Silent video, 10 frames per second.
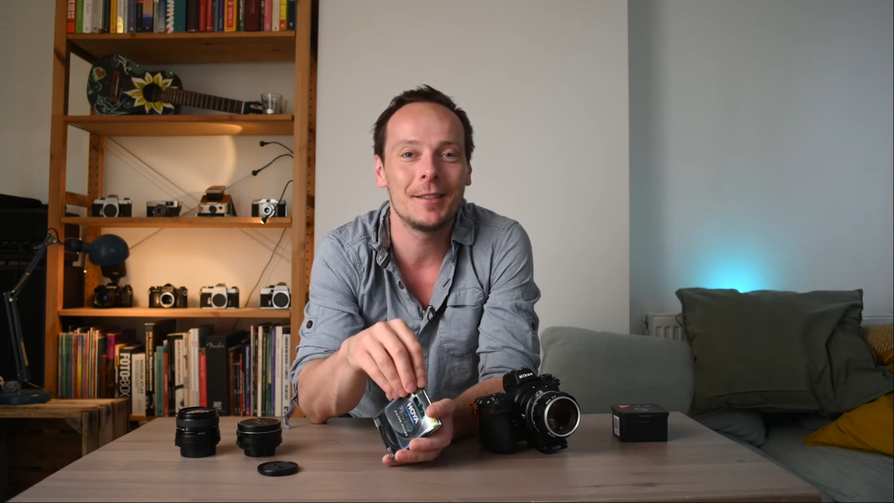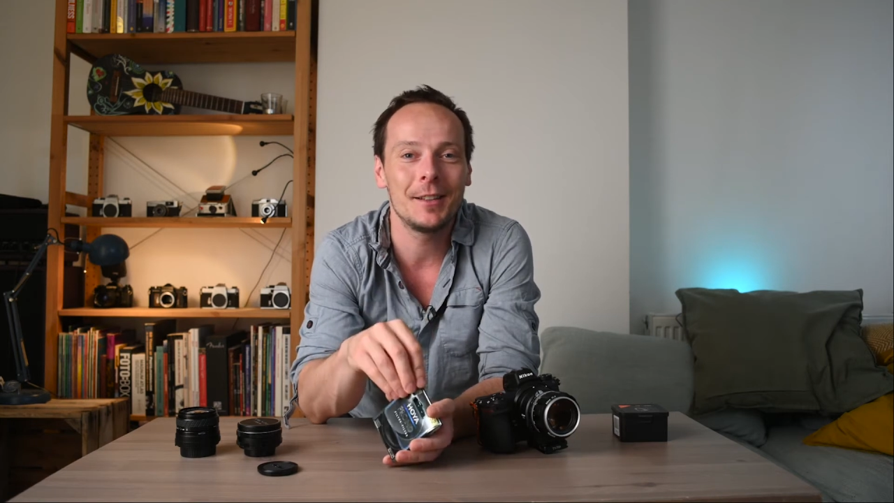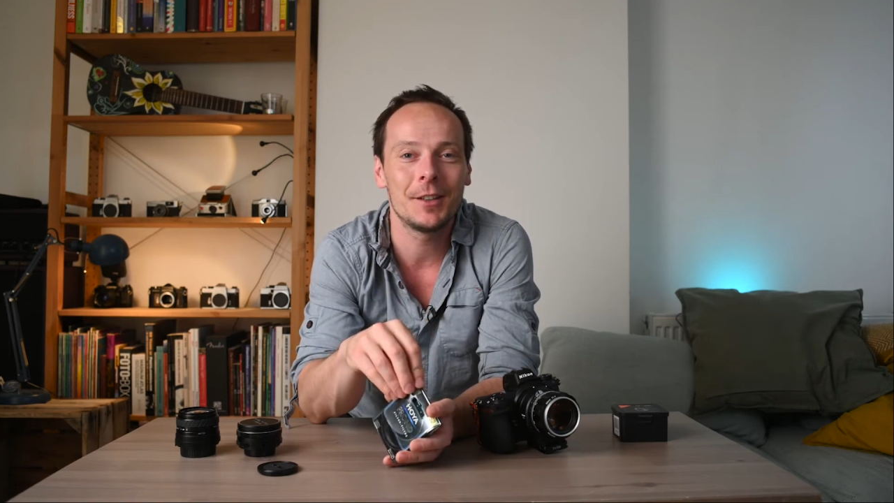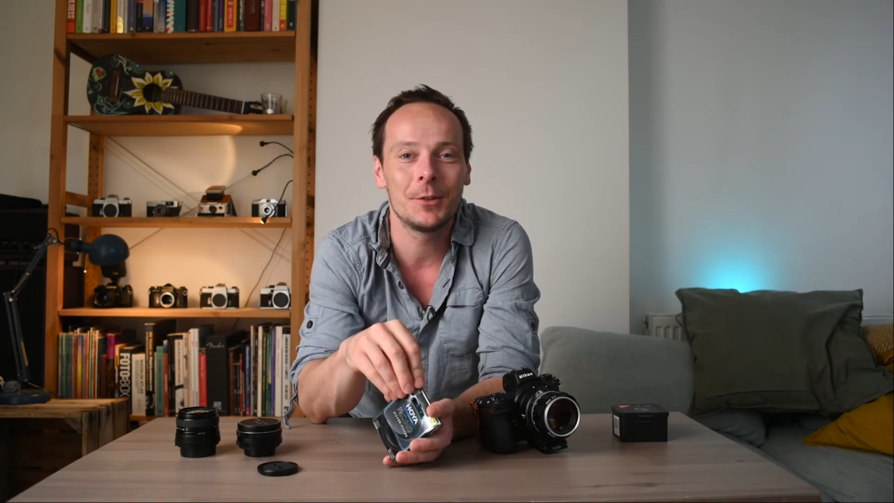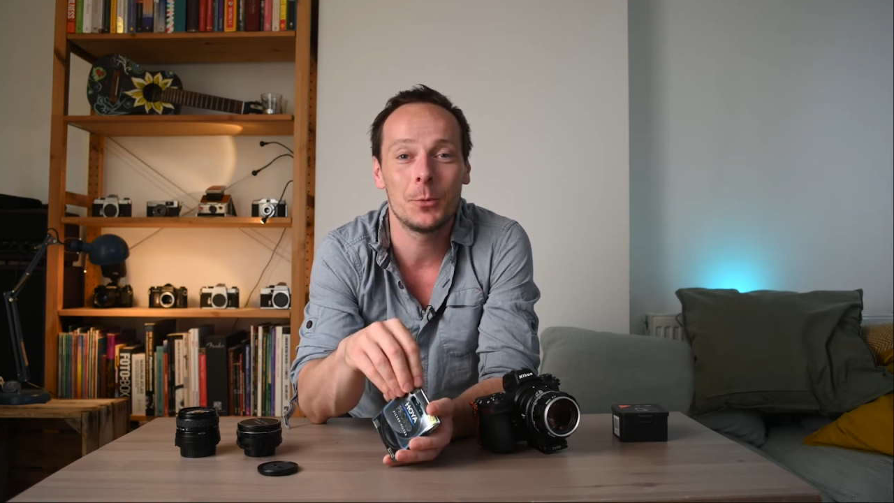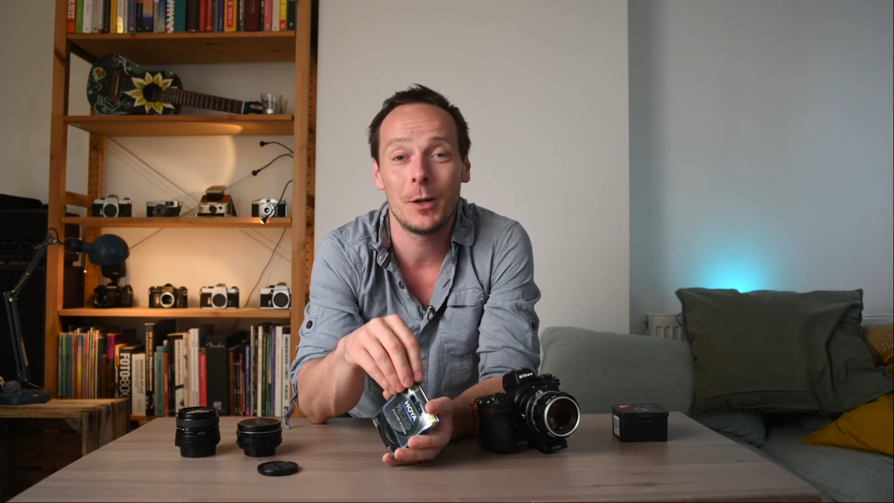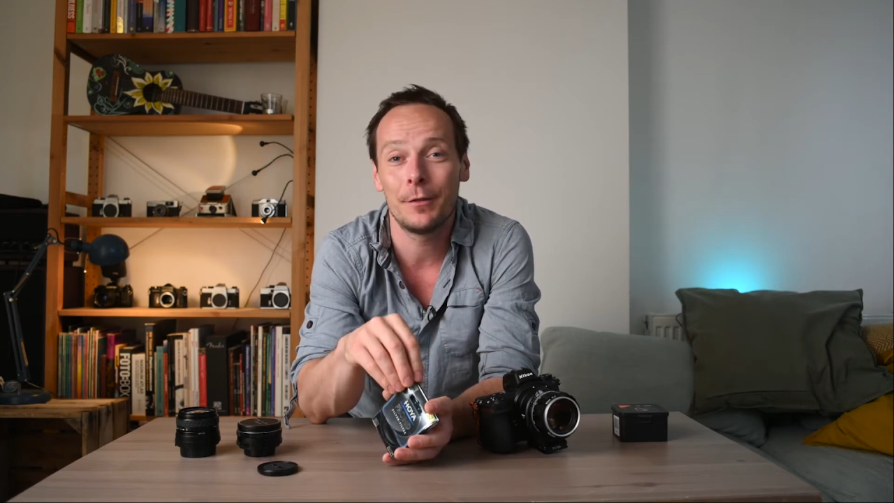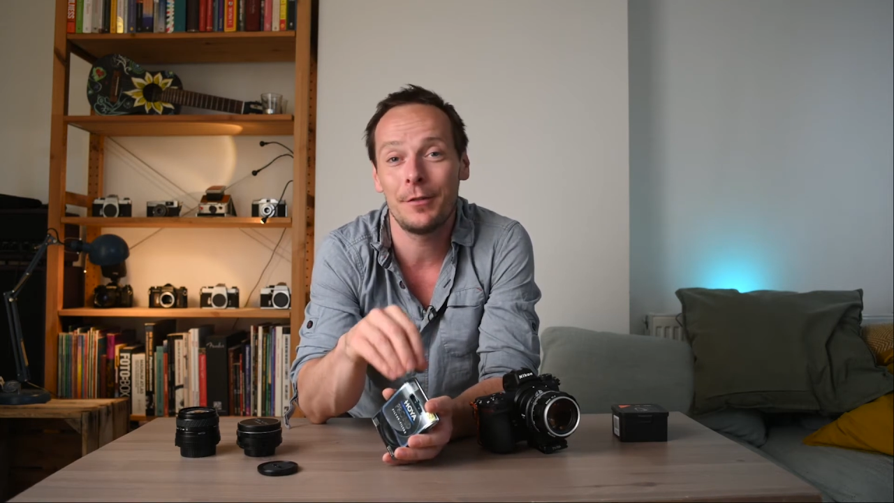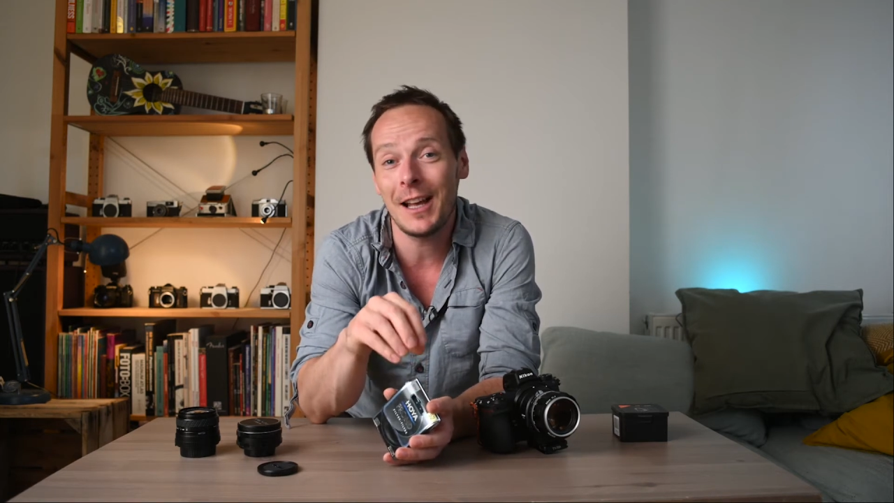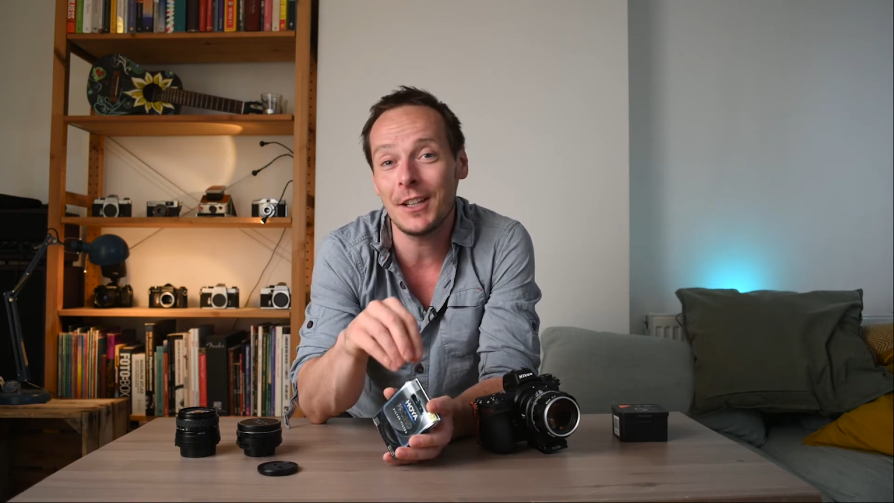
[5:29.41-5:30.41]
600 watt
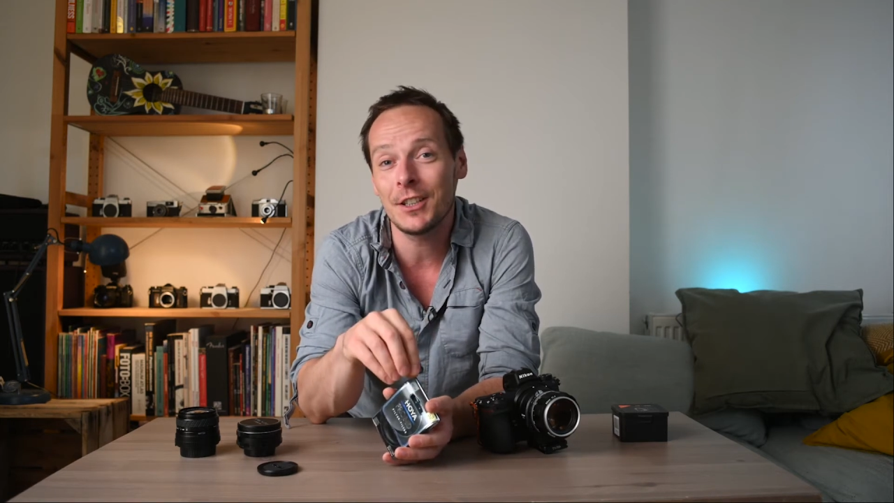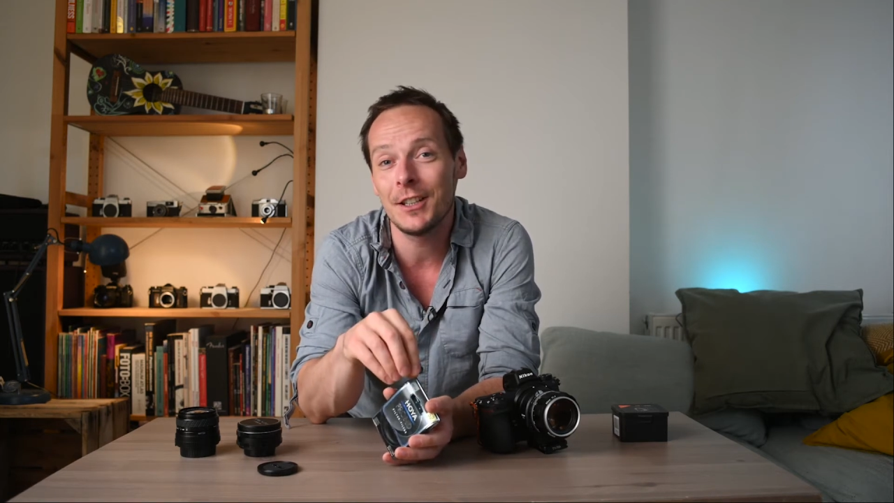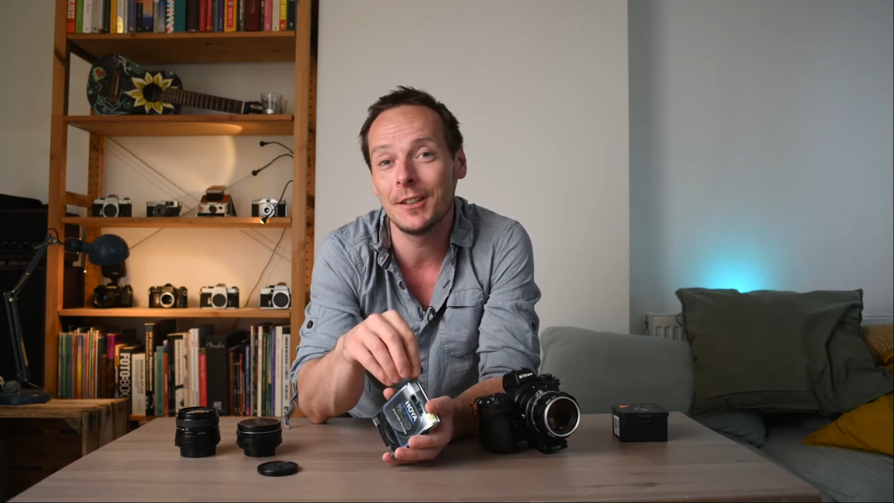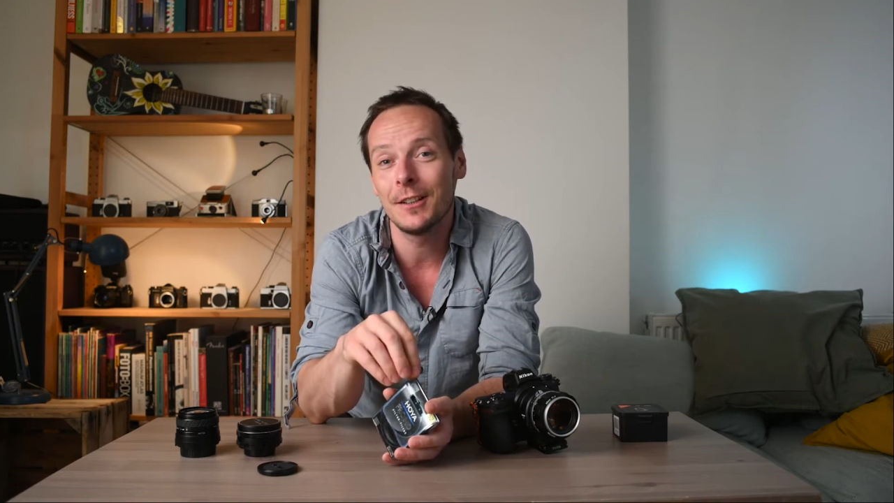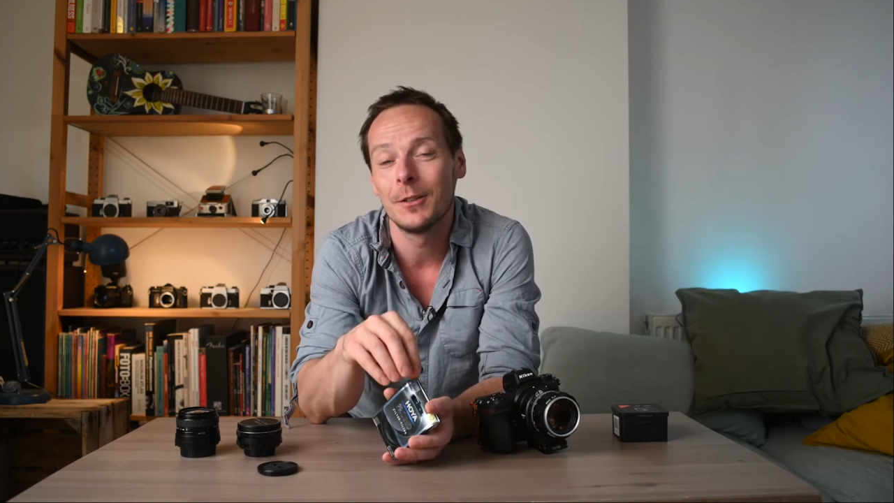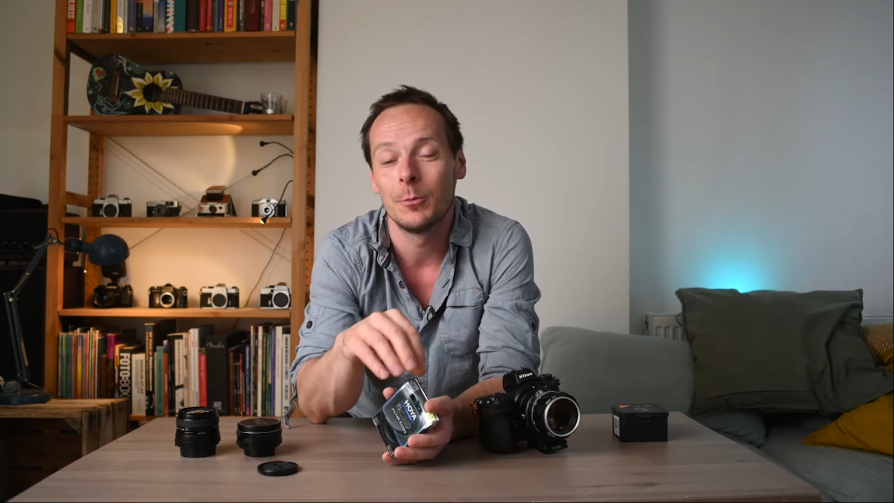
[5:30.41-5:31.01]
flash here,